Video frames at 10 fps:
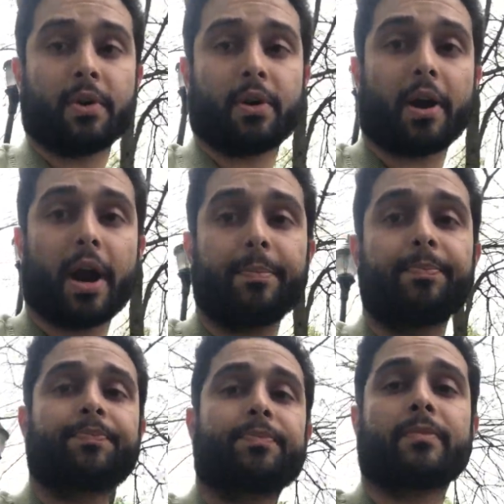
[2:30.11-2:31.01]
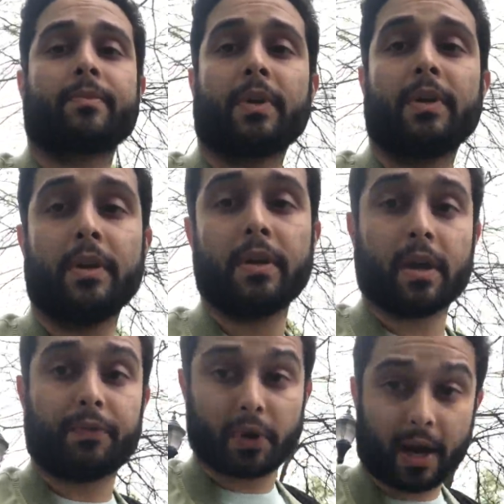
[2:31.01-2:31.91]
All right?
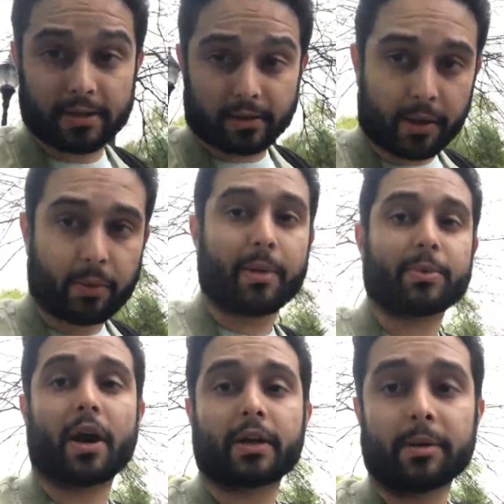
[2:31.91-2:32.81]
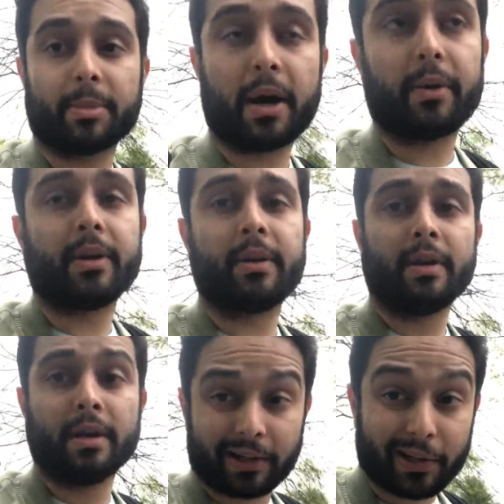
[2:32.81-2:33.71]
If you guys like what I'm talking about,
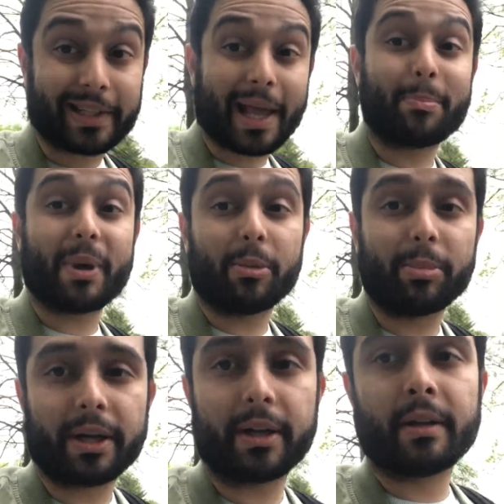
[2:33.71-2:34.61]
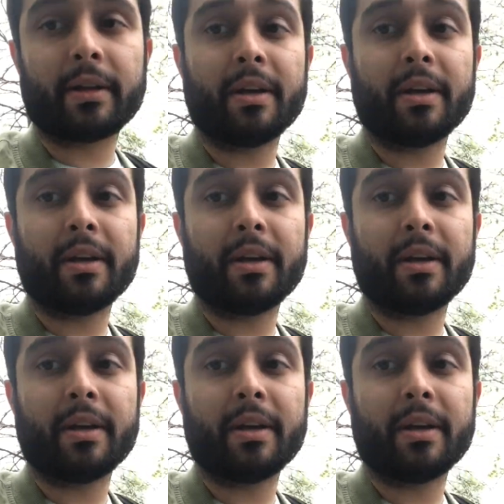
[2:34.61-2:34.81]
click that bell button.